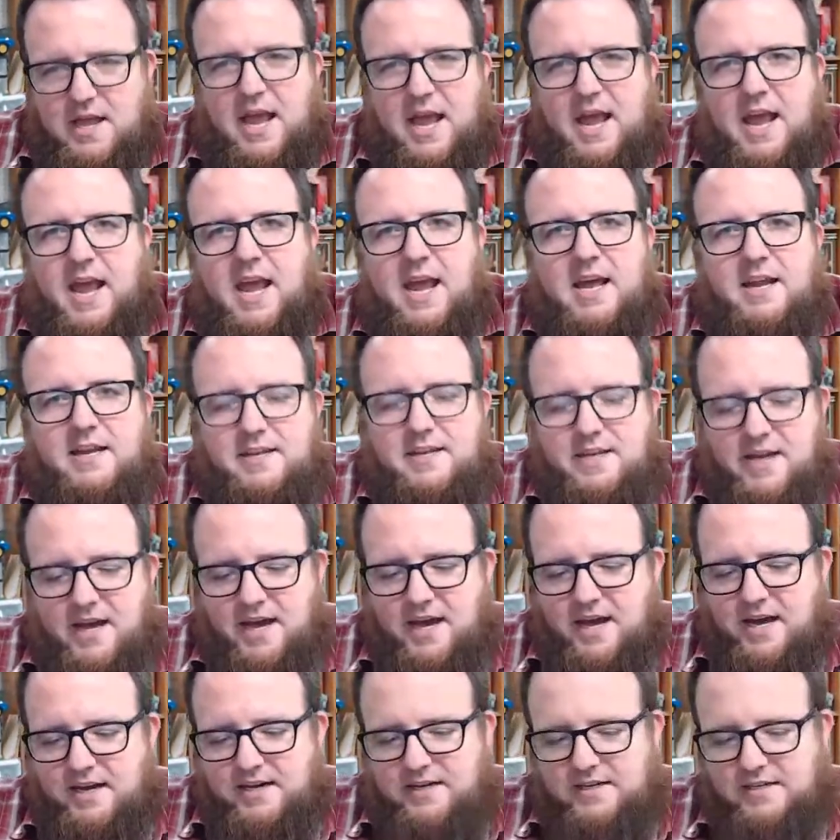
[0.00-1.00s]
and
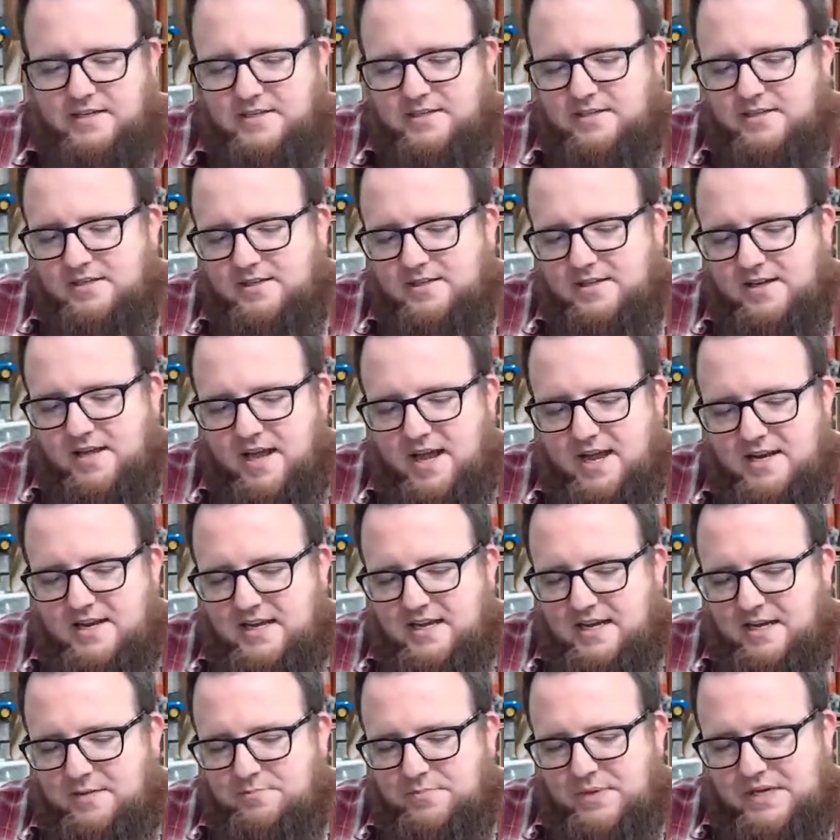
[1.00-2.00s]

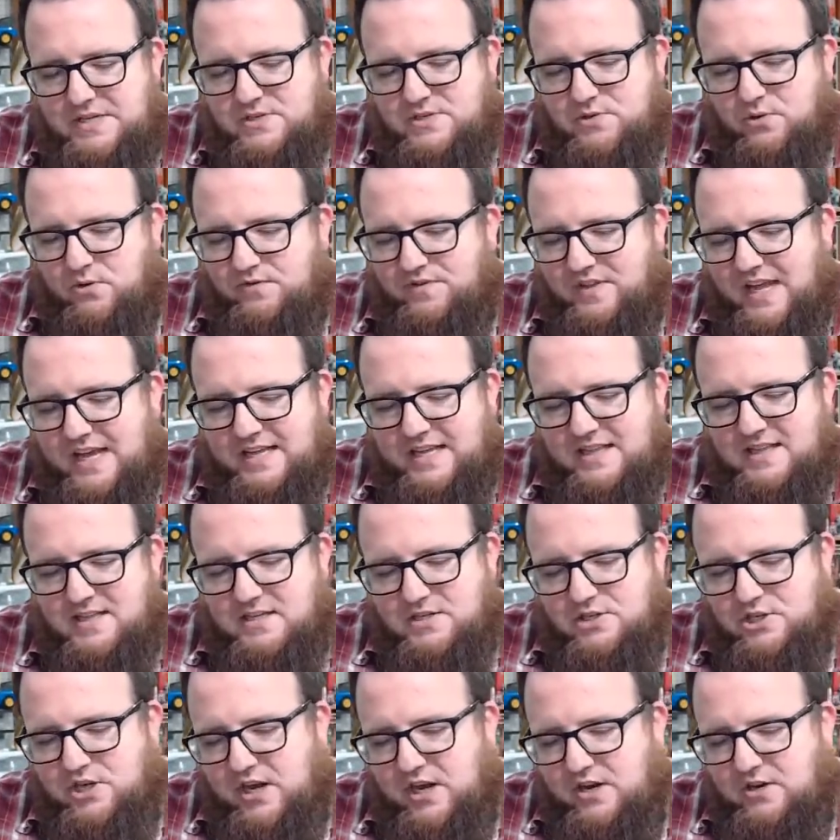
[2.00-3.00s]
he can be sort of like
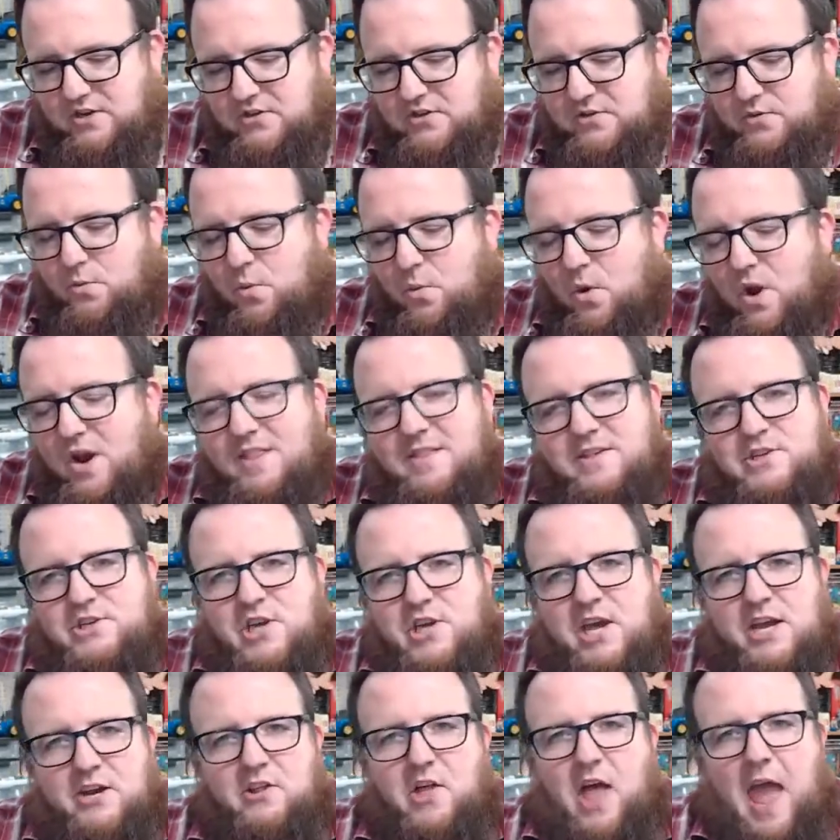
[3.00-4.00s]
the channel, one of the
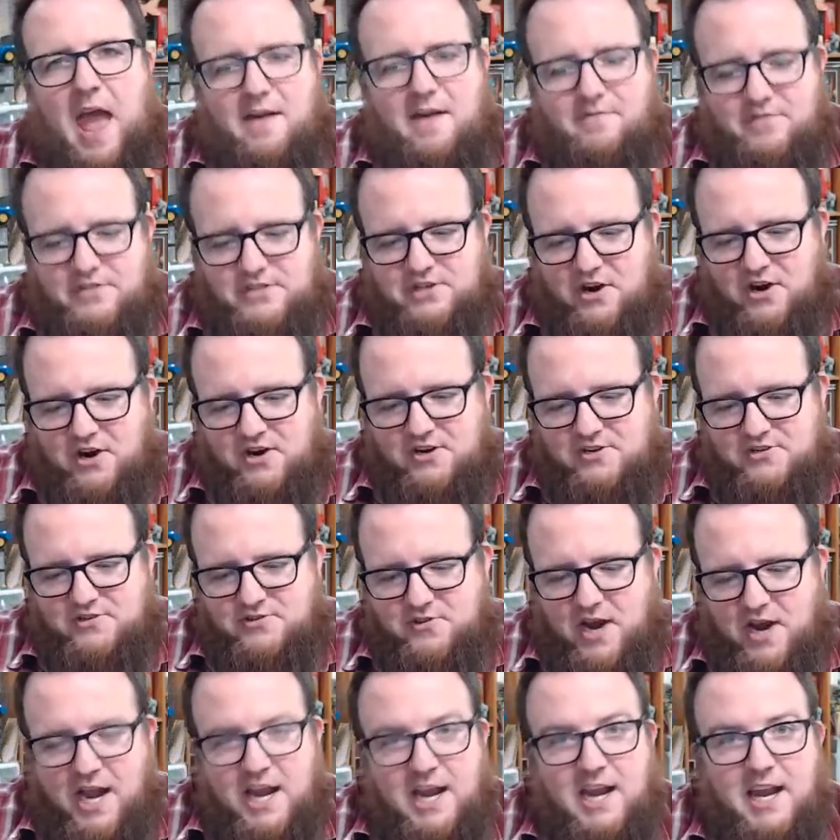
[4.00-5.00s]
channel
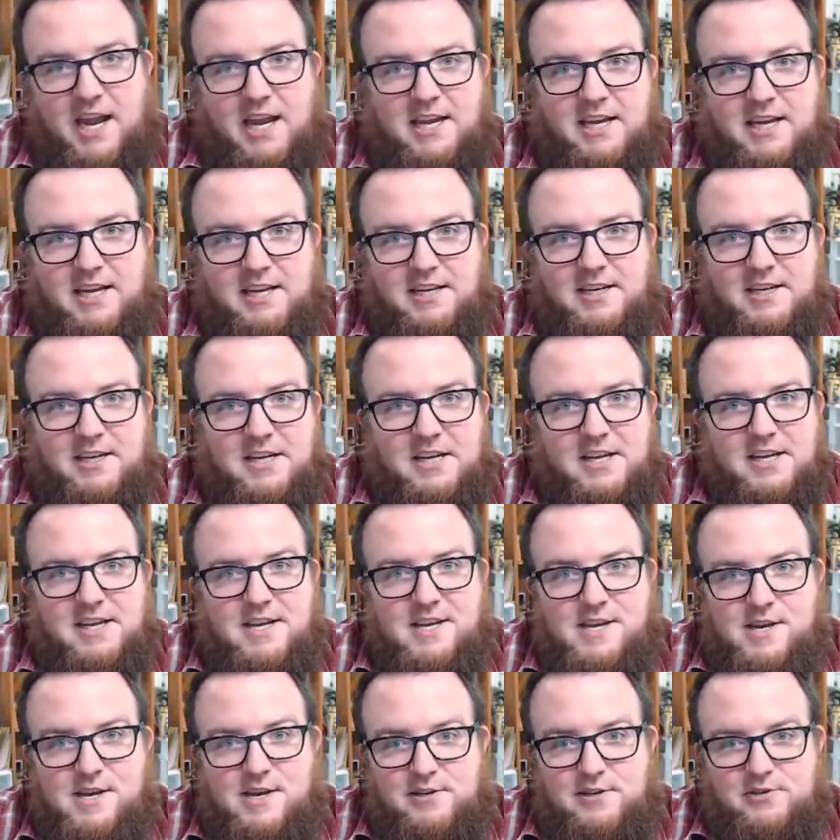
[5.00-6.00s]
avatars, right? And he can
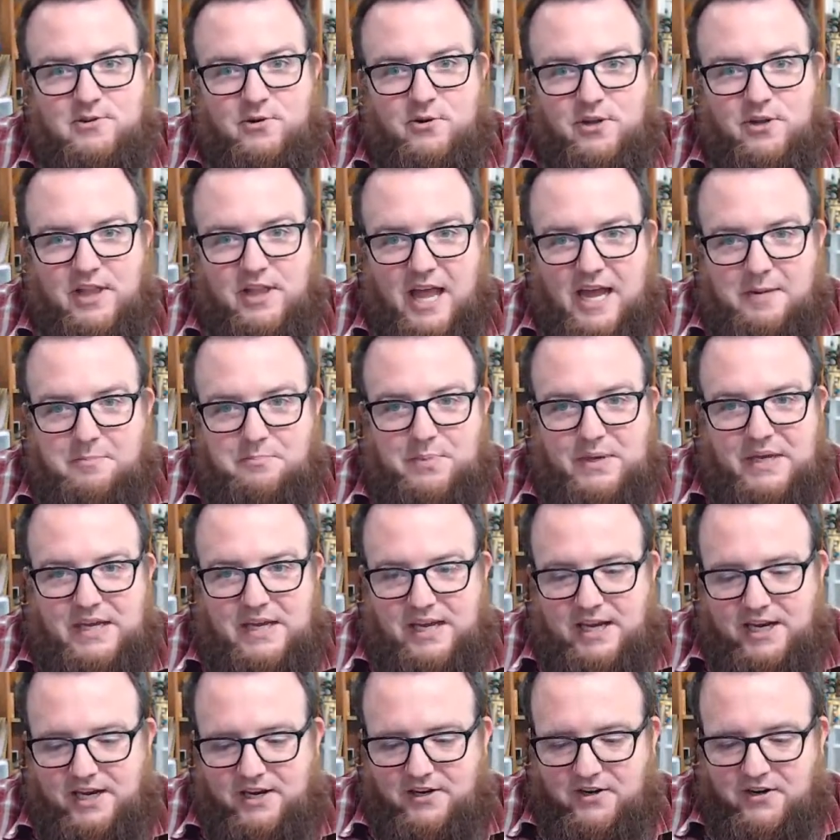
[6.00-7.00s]
sort of like
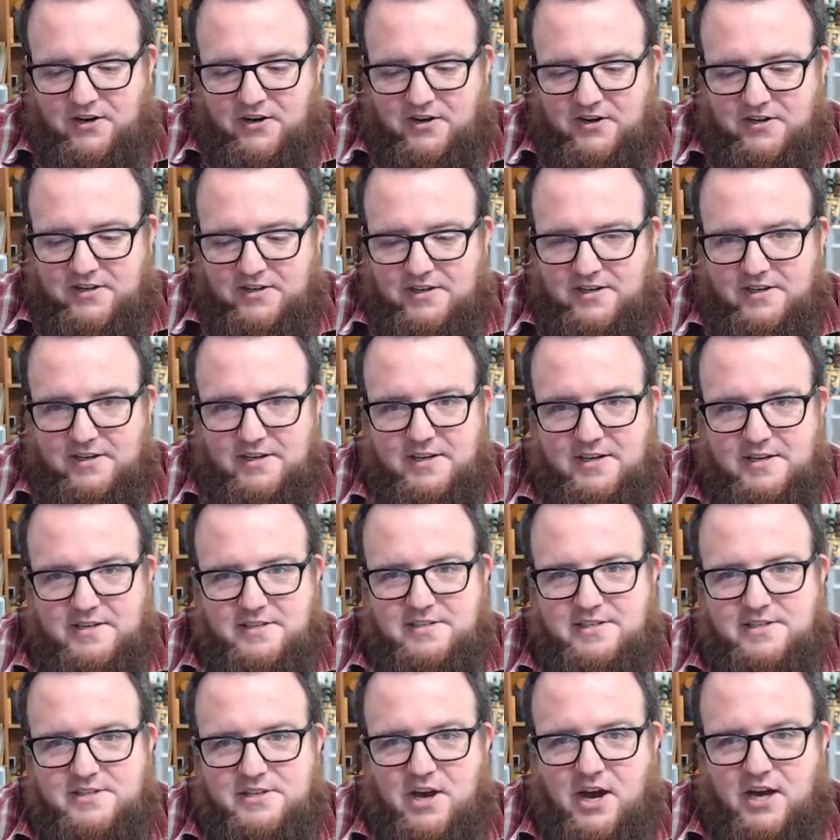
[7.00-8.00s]
be here
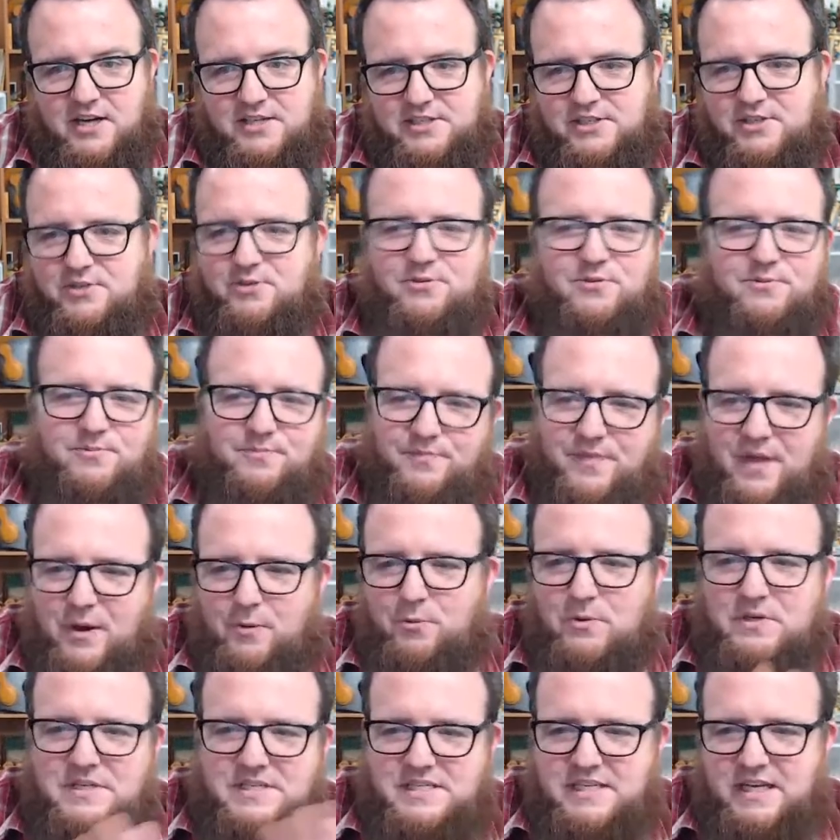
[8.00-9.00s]
to talk to you.
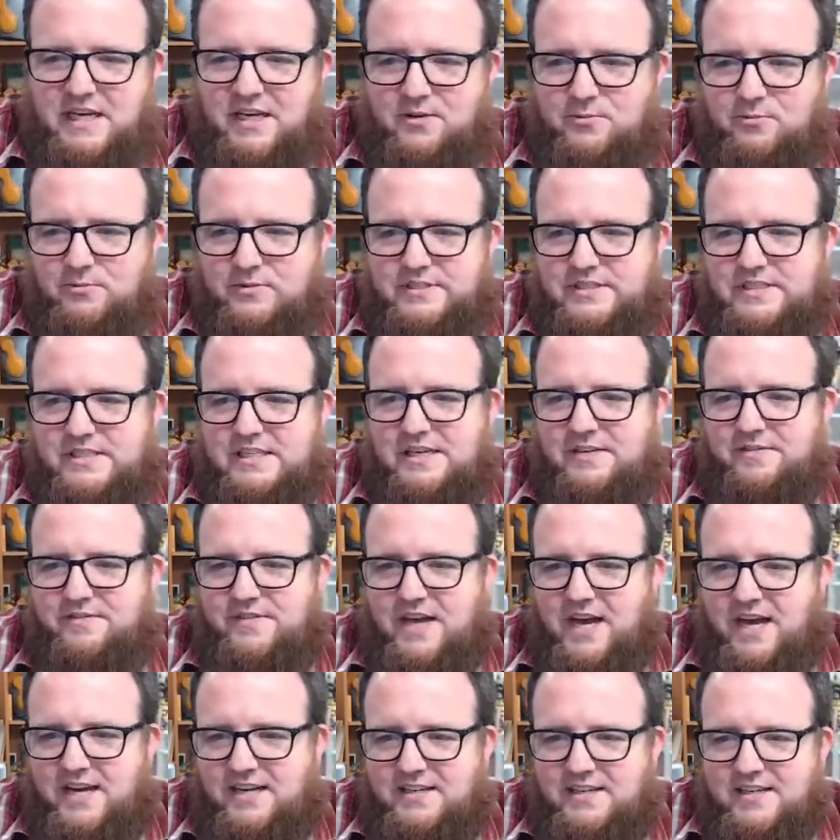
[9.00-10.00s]
But we'll see. We'll see
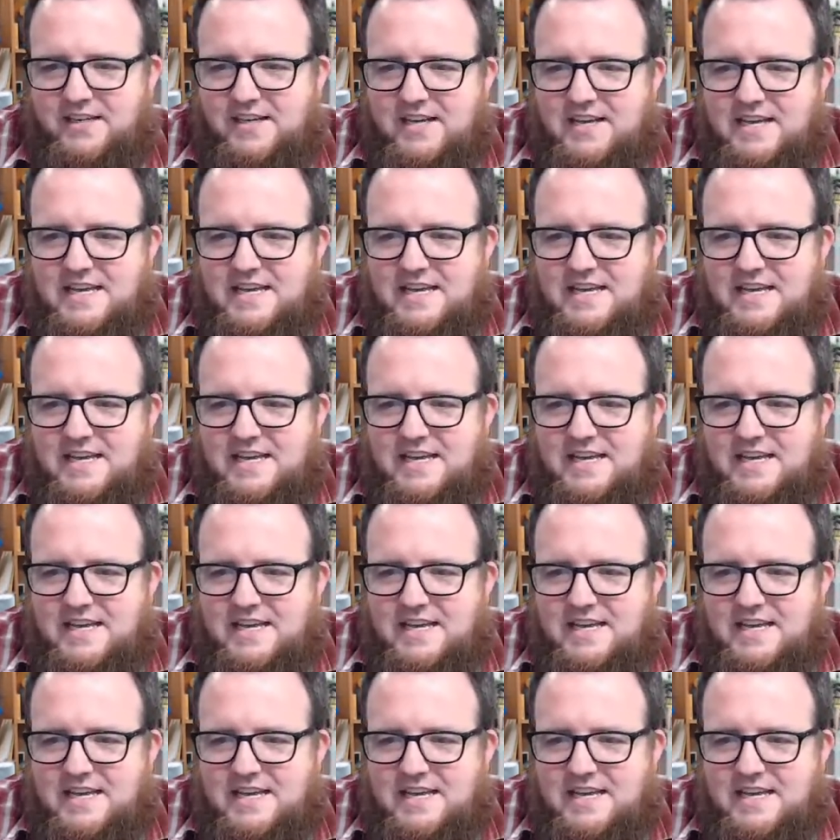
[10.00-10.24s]
if that.